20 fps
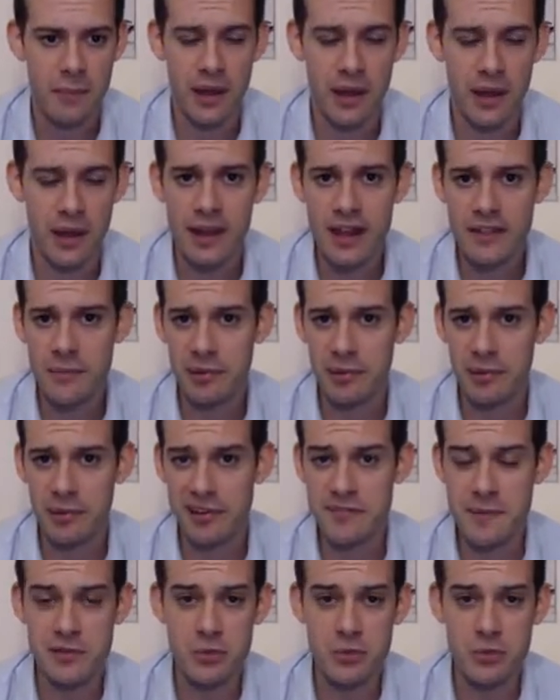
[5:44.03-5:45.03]
But the
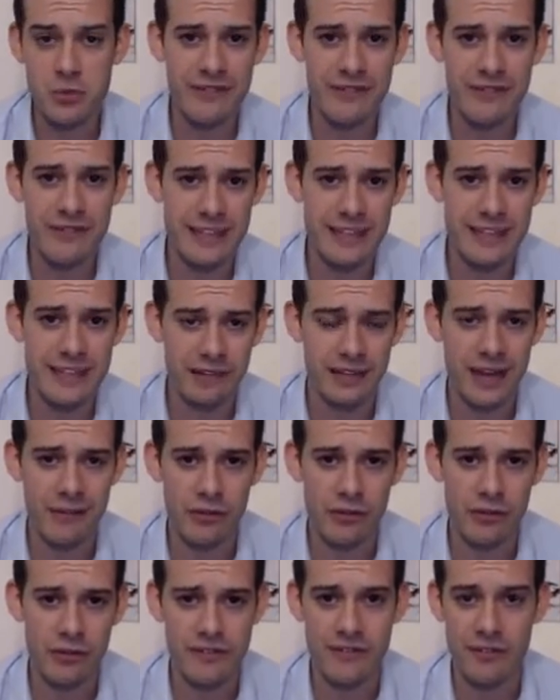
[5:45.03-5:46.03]
participants were given different levels